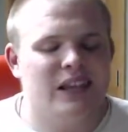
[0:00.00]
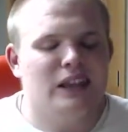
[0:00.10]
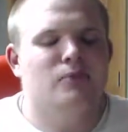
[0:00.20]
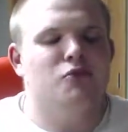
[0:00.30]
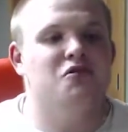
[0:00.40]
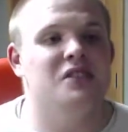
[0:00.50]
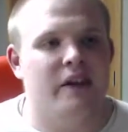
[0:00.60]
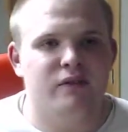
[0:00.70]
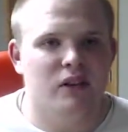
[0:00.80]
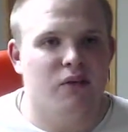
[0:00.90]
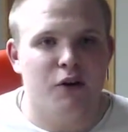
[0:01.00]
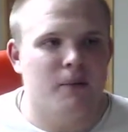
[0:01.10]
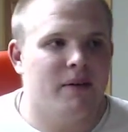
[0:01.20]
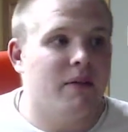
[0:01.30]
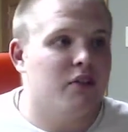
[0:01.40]
like the most leftist film
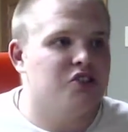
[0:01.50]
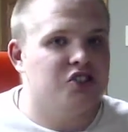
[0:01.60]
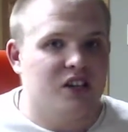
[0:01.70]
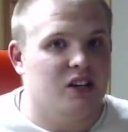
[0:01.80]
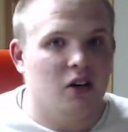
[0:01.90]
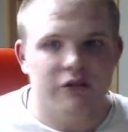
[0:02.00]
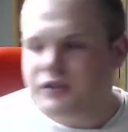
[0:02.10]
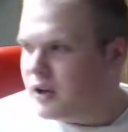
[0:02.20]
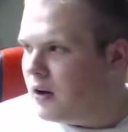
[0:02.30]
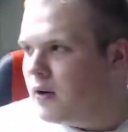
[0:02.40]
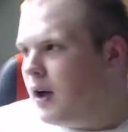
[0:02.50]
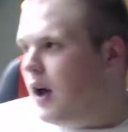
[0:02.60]
I've ever seen also.